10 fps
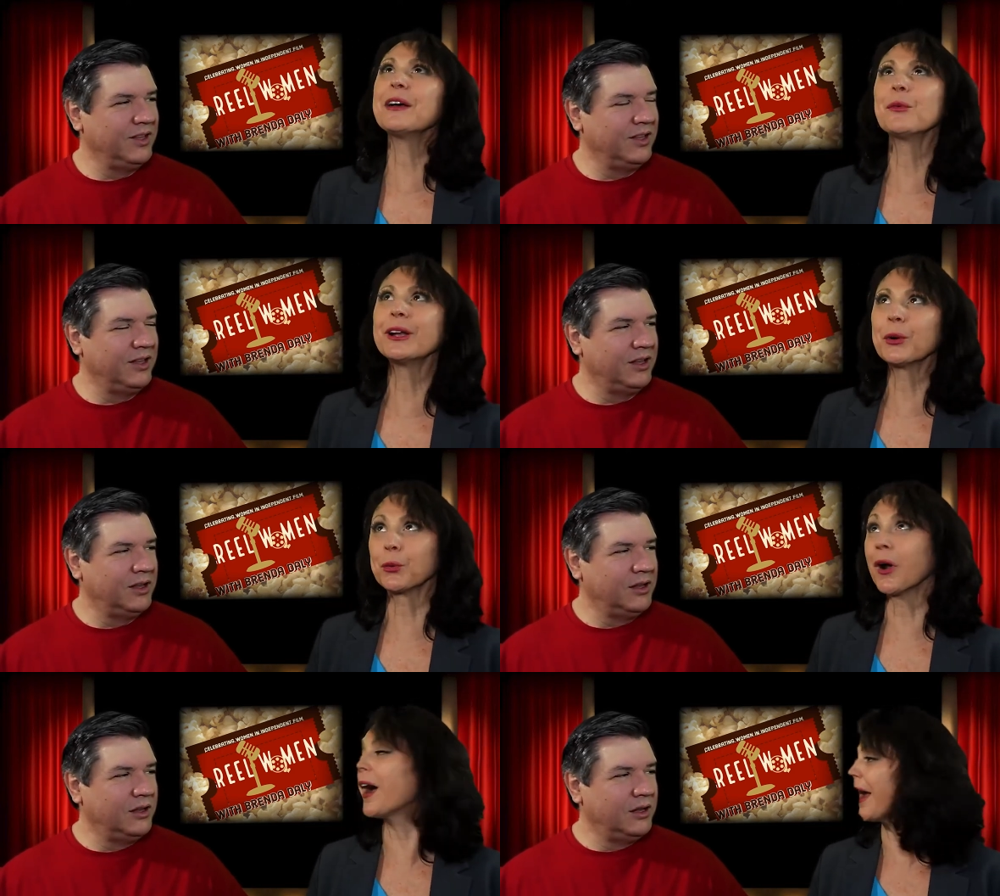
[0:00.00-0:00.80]
Speaker 1: that went
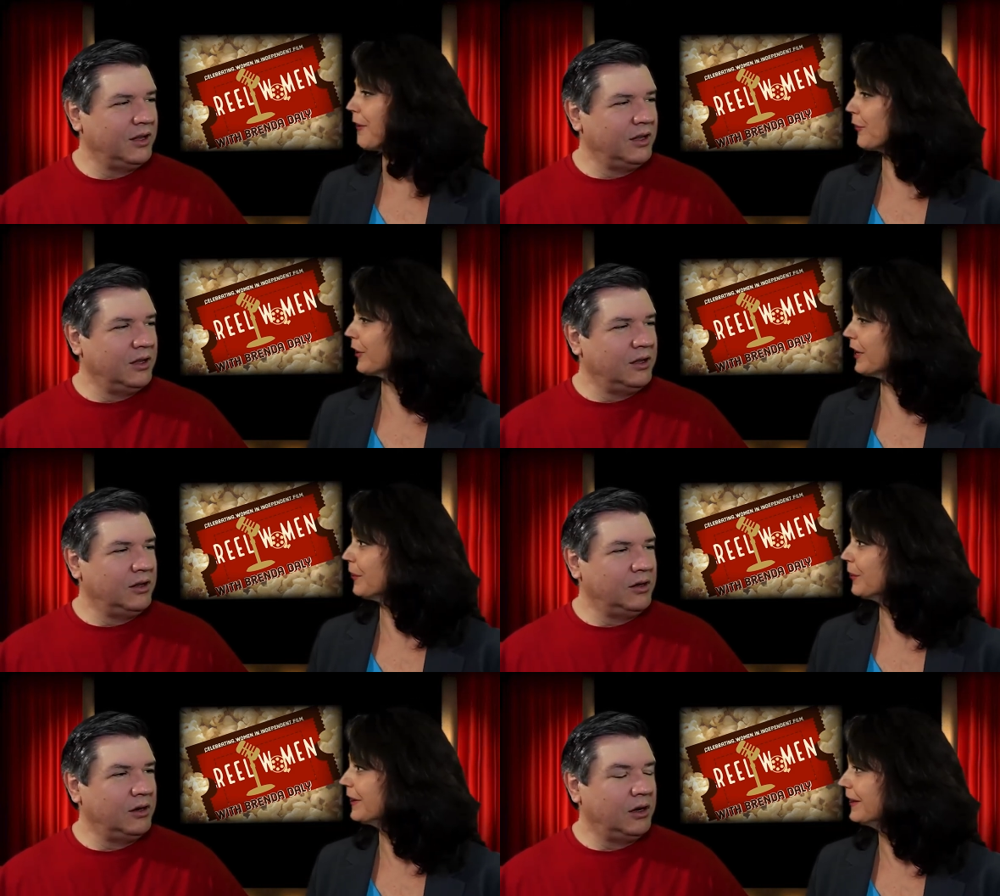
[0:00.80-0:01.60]
awry for
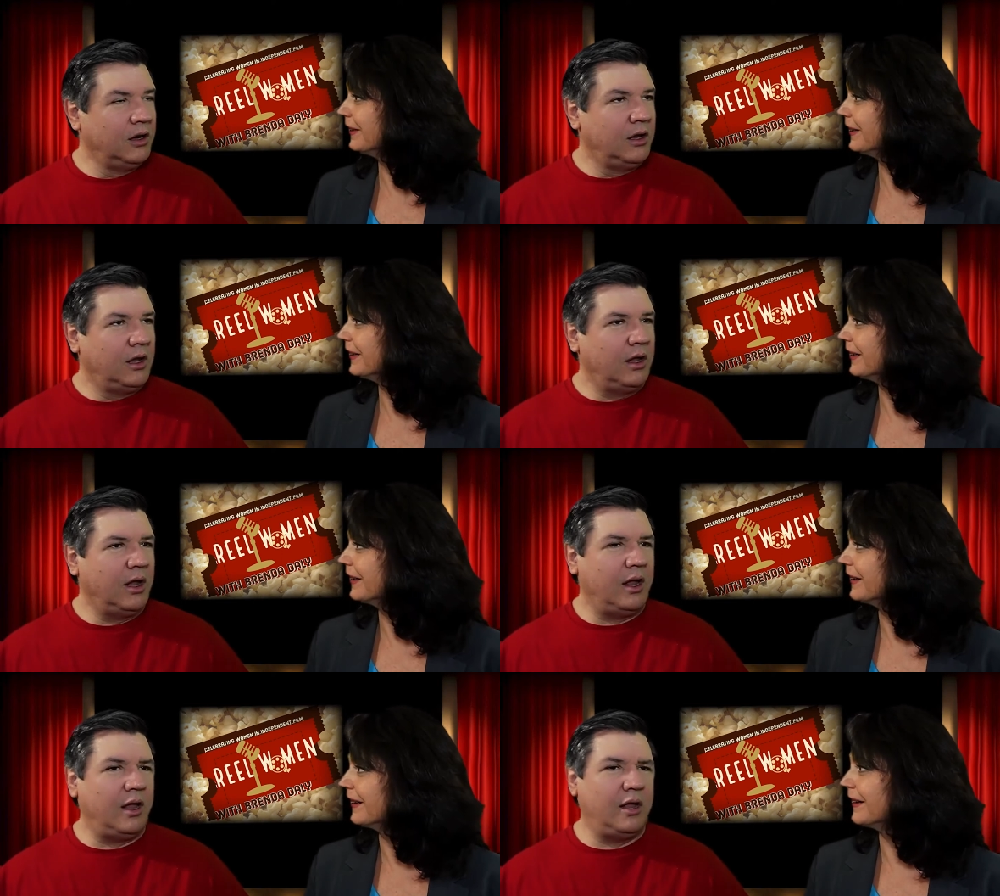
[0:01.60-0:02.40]
you?
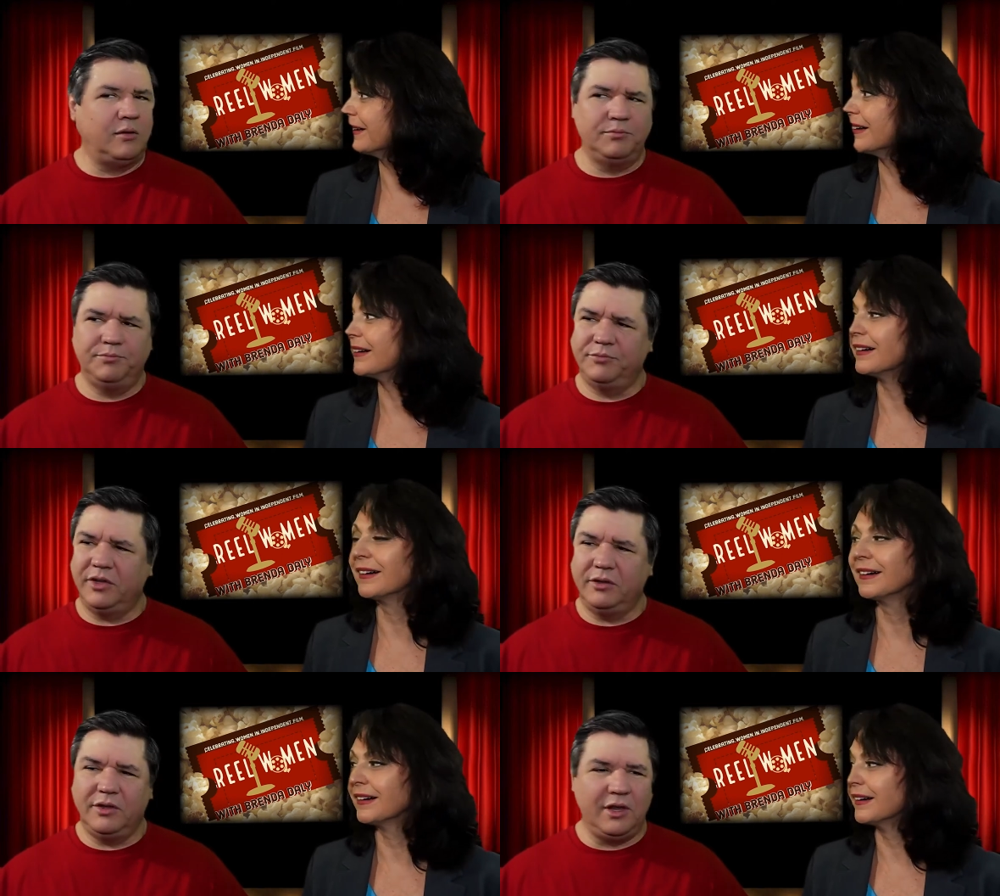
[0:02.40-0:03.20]
Speaker 2: Um,
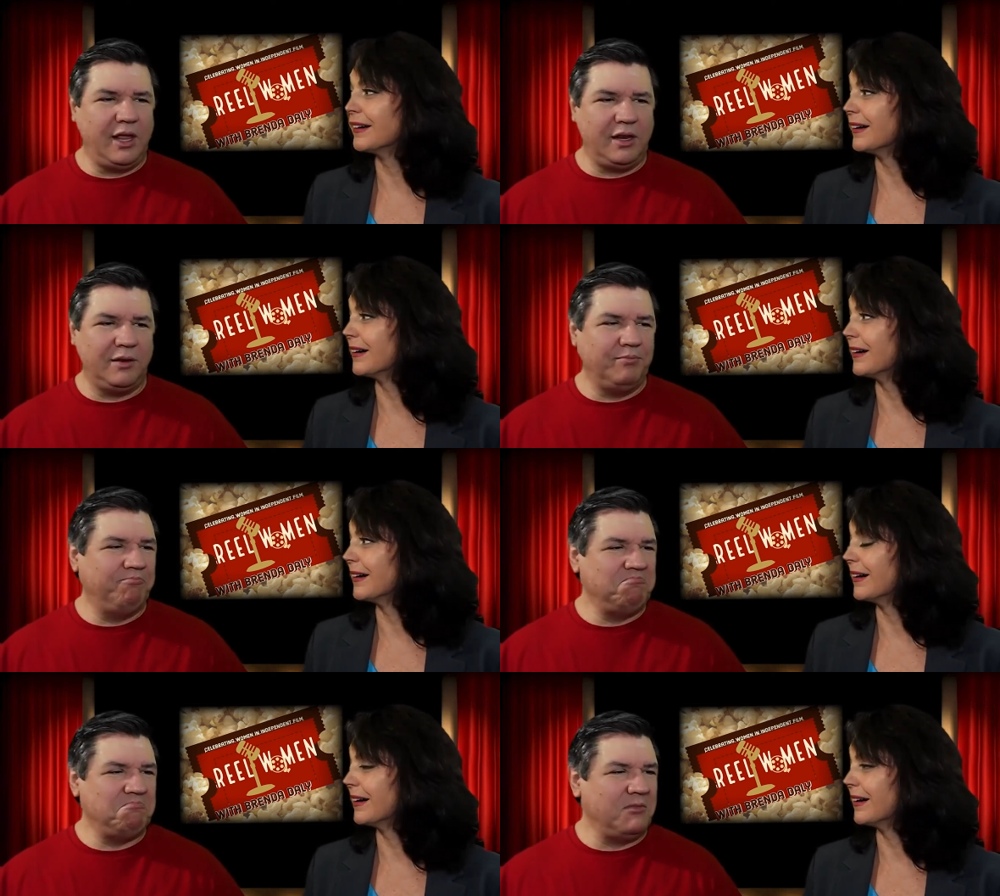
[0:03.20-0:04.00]
it
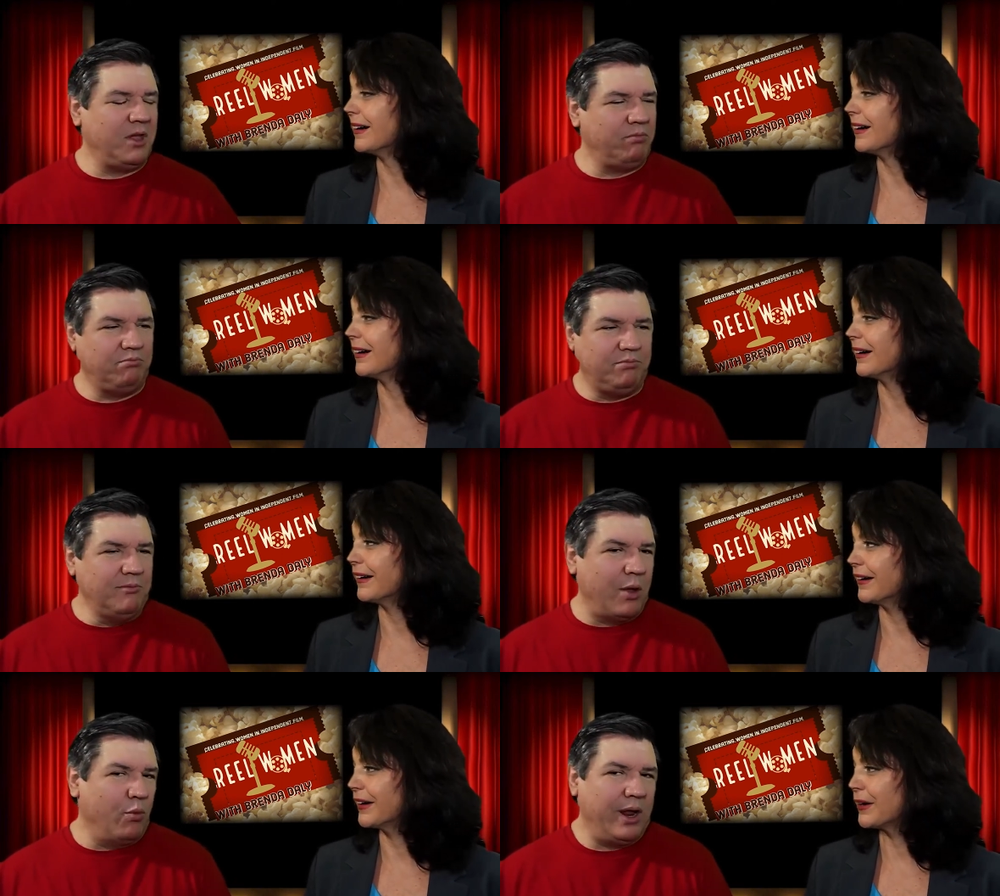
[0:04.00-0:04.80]
it
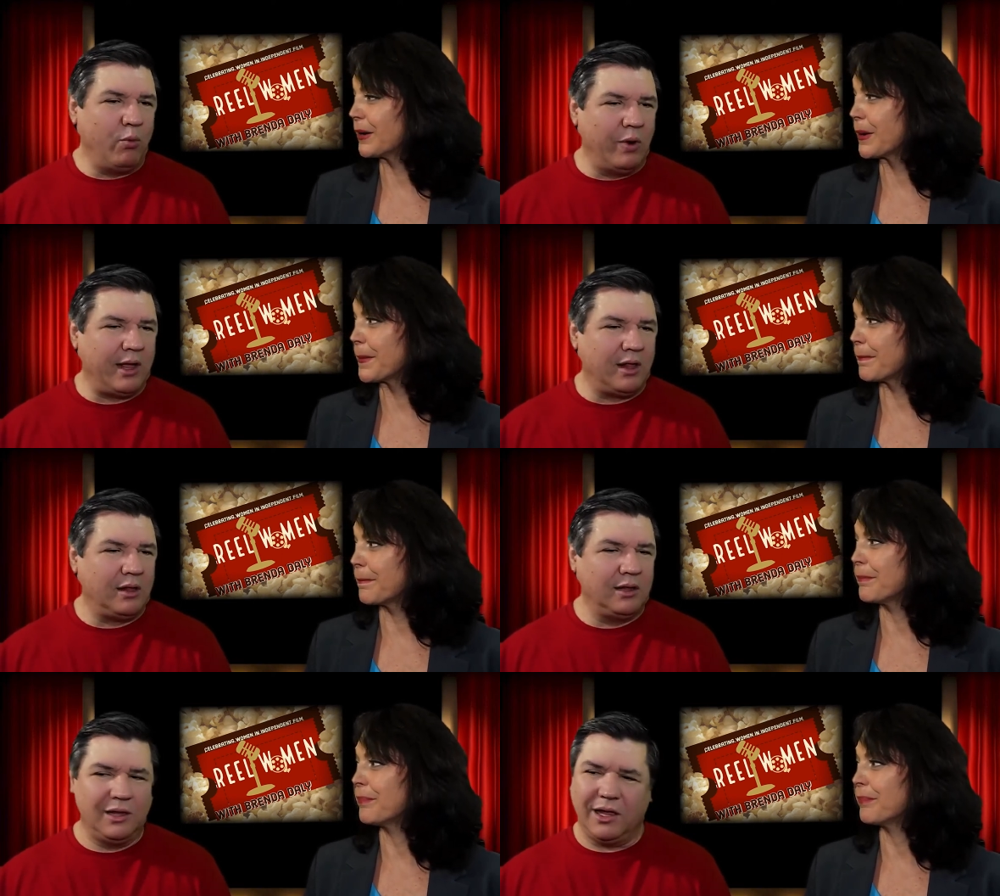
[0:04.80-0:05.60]
it went
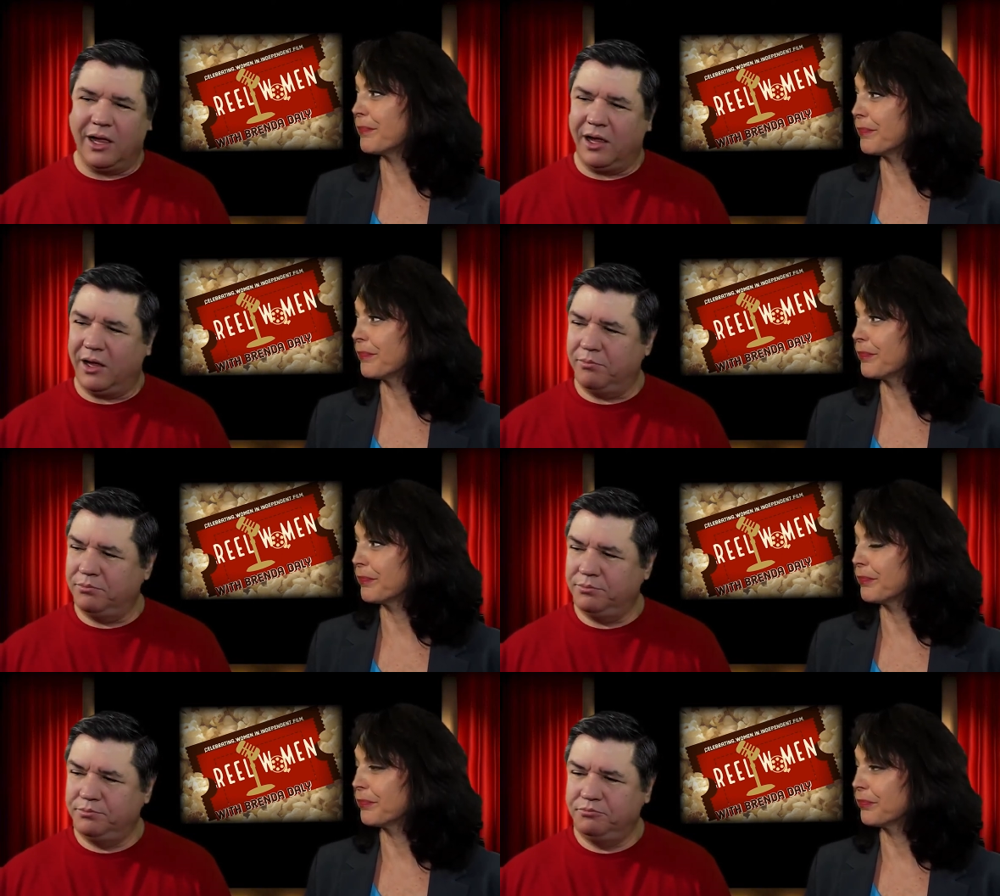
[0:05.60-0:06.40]
well. Um,